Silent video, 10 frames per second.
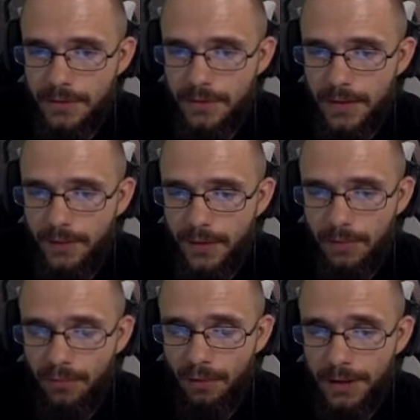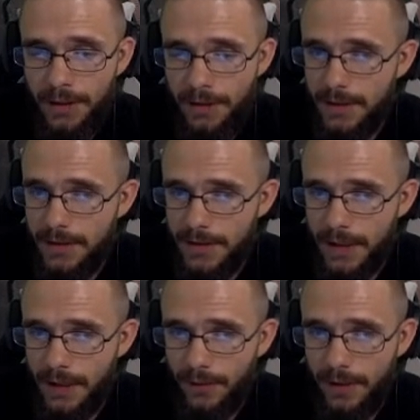have a lot more meaning than it does
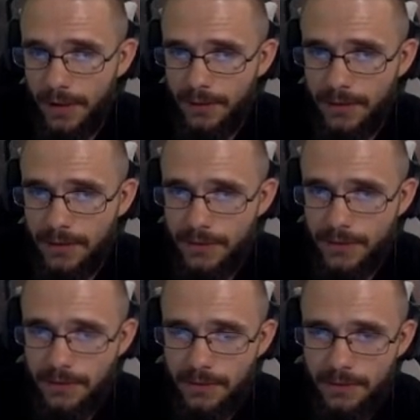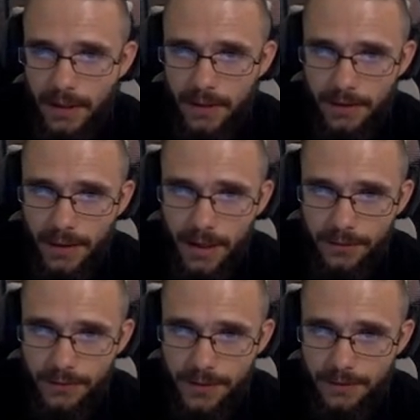now. Right now, there's not a lot of
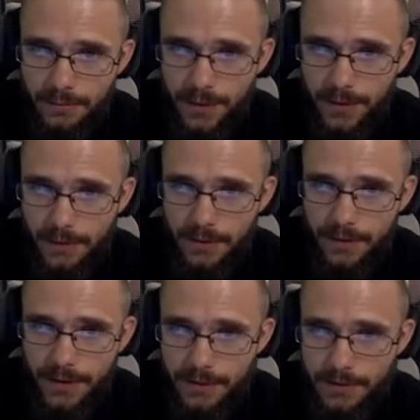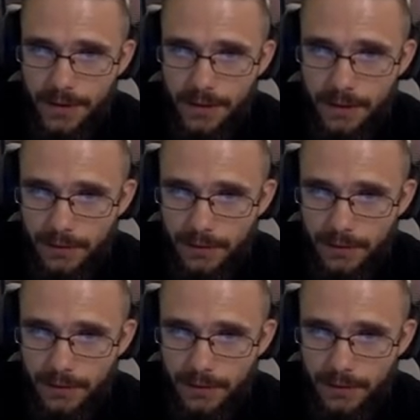reason to play it unless you're trying